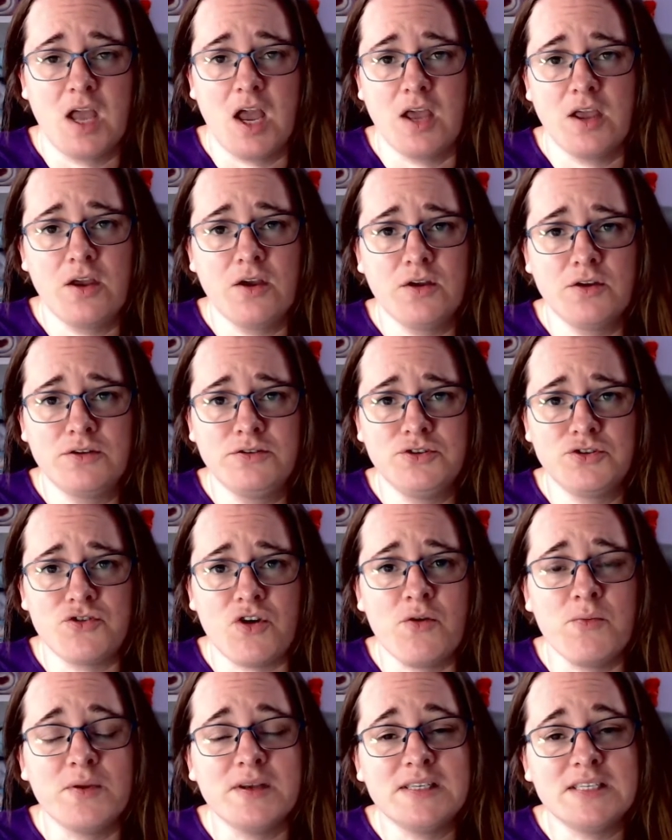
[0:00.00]
couldn't
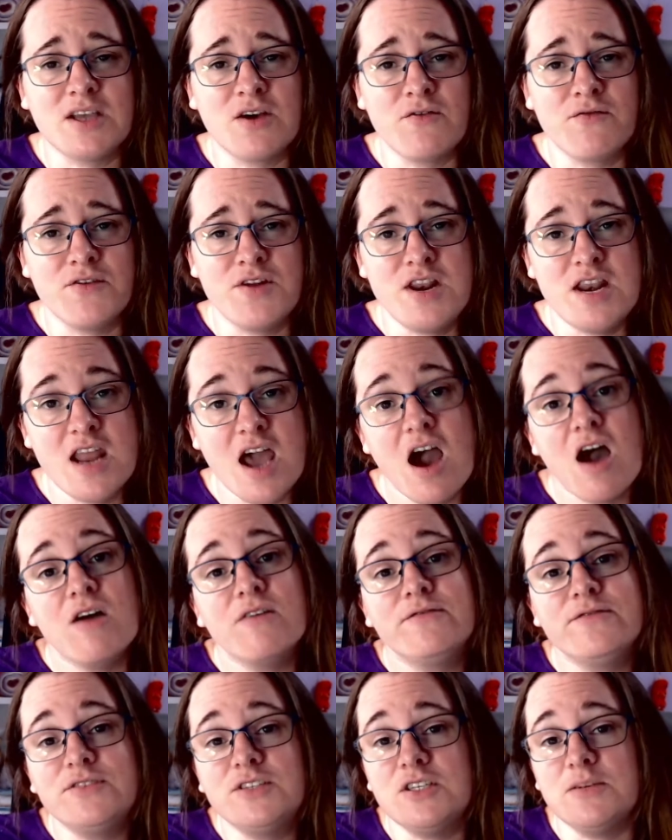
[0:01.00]
control myself enough
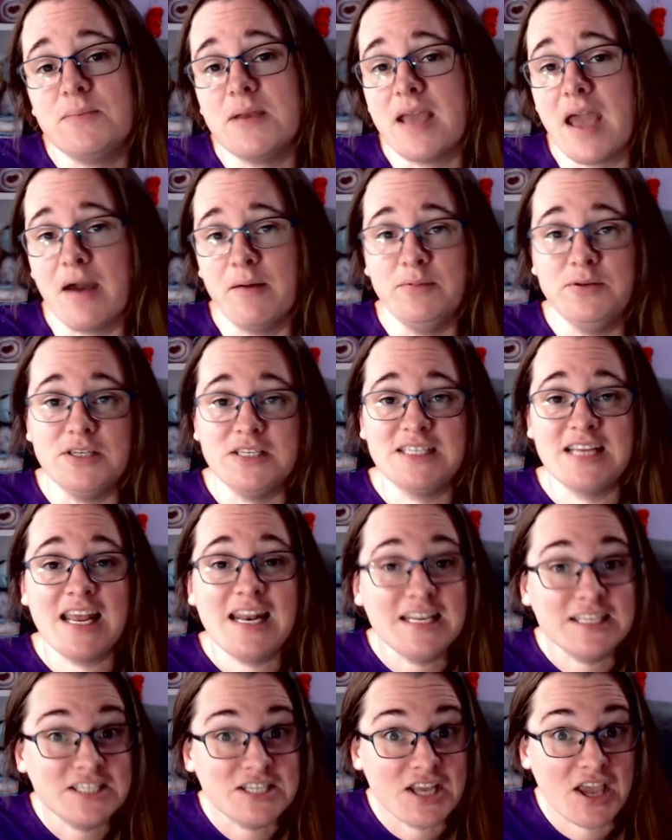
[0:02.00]
to be able to tell
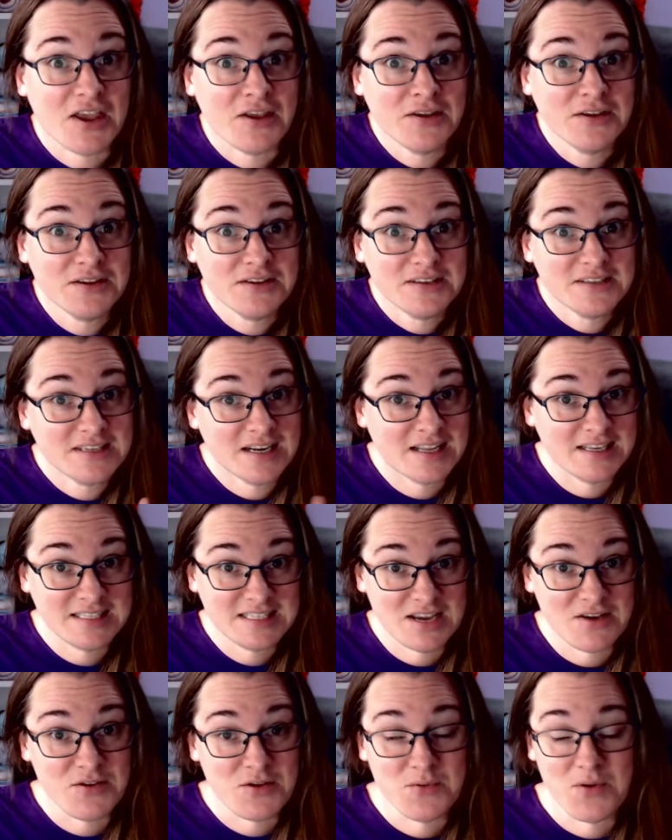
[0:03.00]
it to you, like
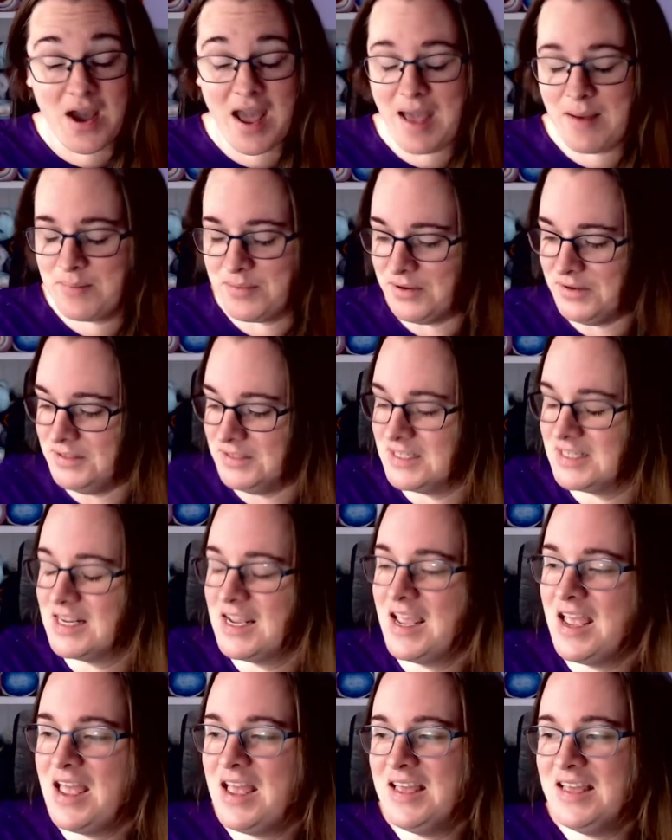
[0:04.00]
tell you what happened.
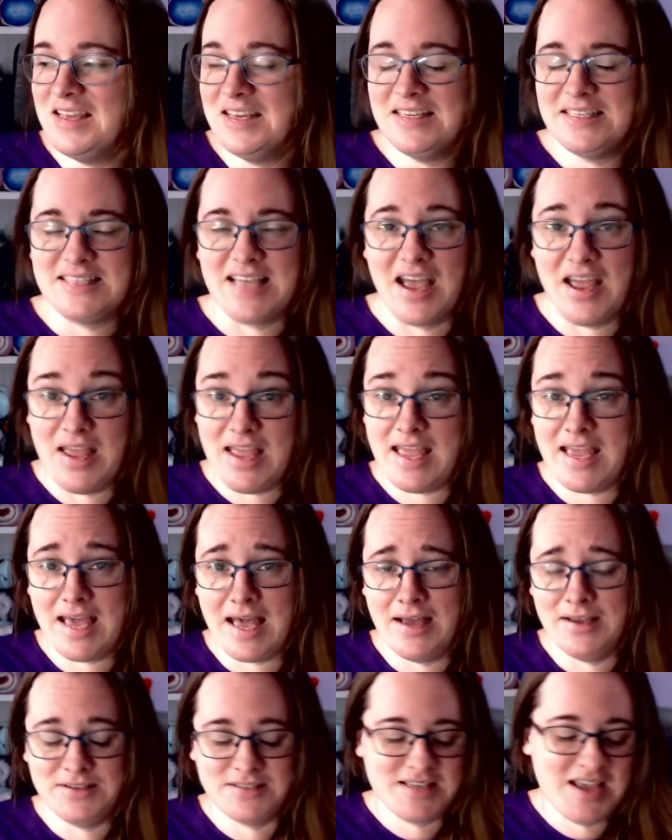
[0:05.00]
So here
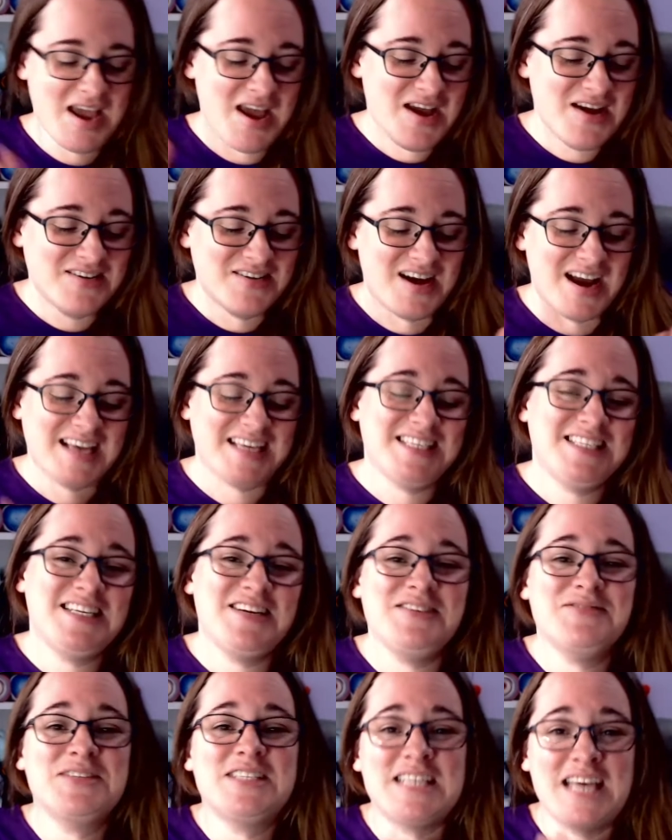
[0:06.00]
goes. Right,
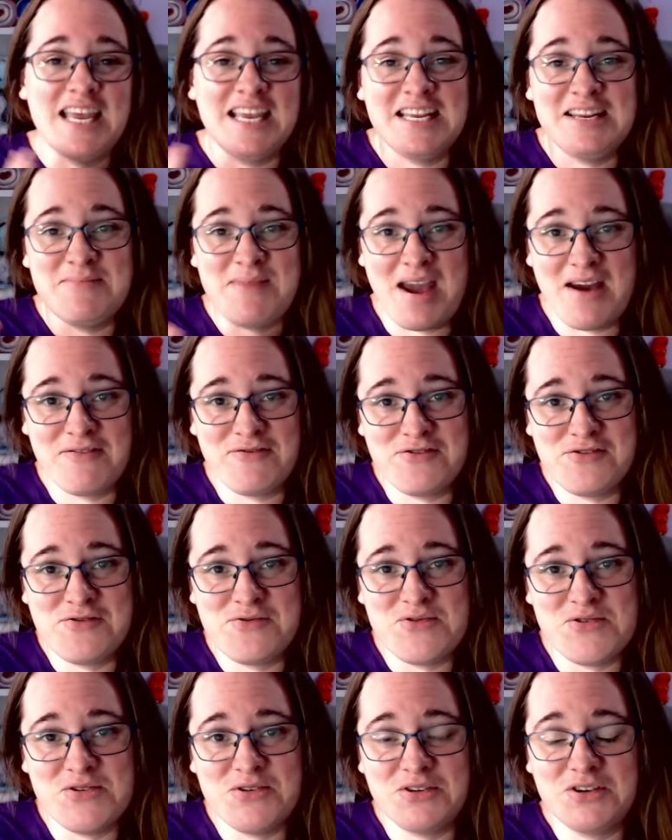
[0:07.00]
she was taking him out for a
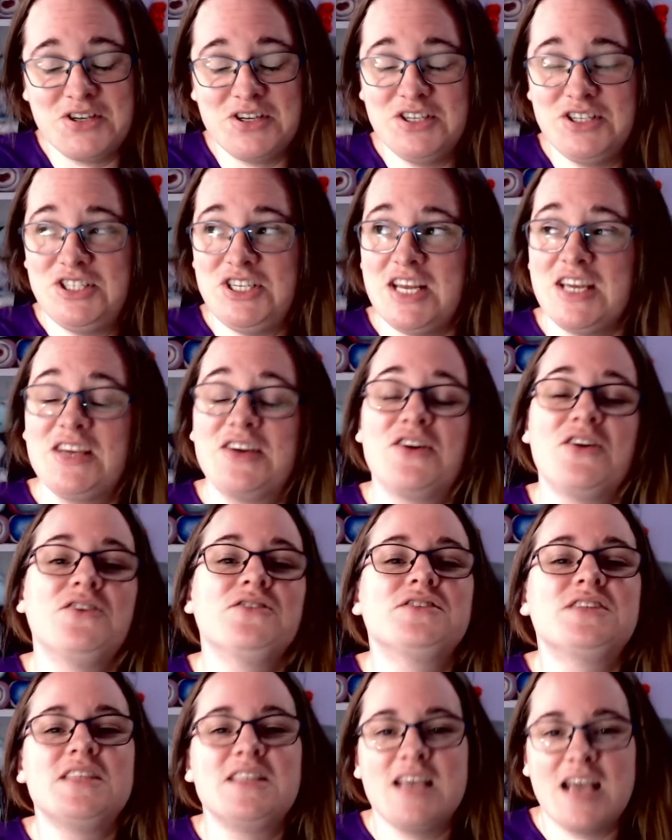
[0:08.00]
walk. She
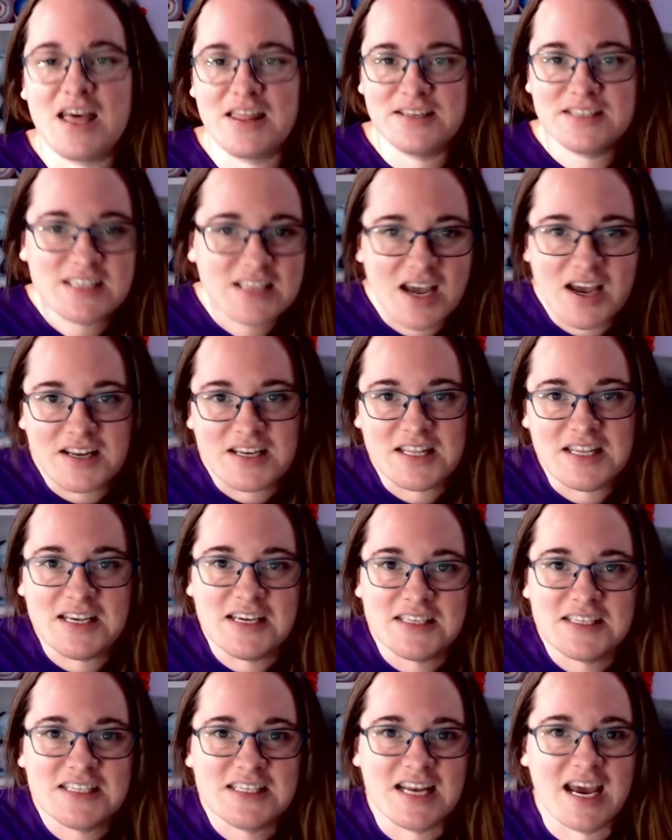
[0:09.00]
got to the other side of the
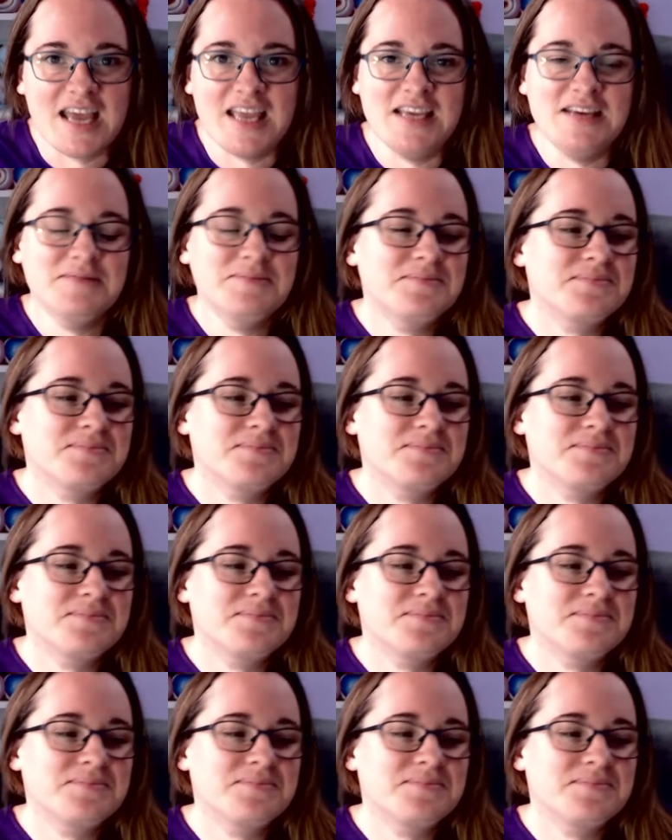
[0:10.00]
estate